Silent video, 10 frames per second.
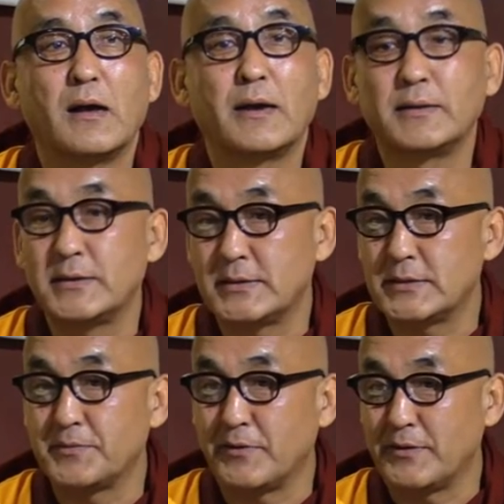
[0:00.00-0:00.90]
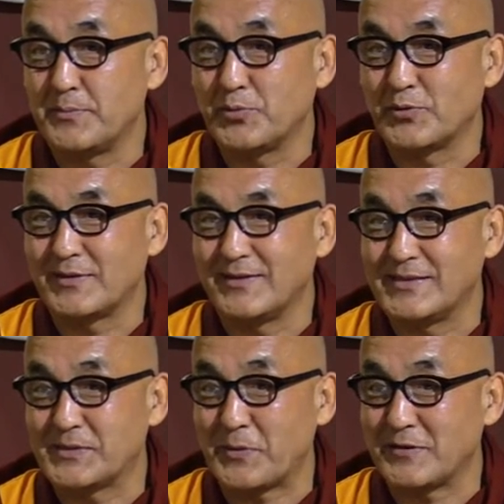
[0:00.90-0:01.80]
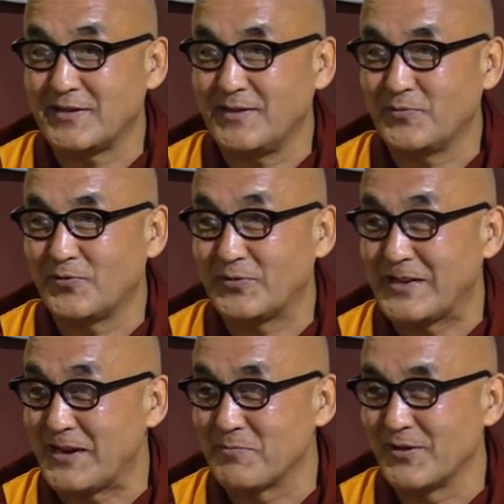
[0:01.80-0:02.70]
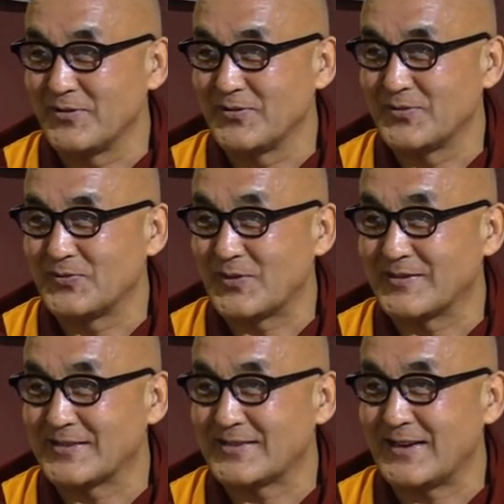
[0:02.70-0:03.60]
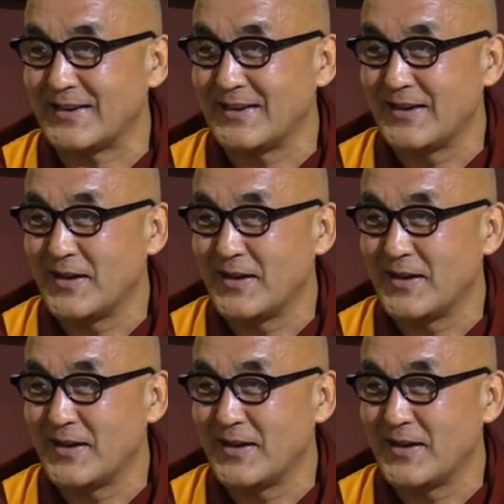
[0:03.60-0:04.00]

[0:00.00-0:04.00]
And this is very important, especially for Nyima, you know, to understand.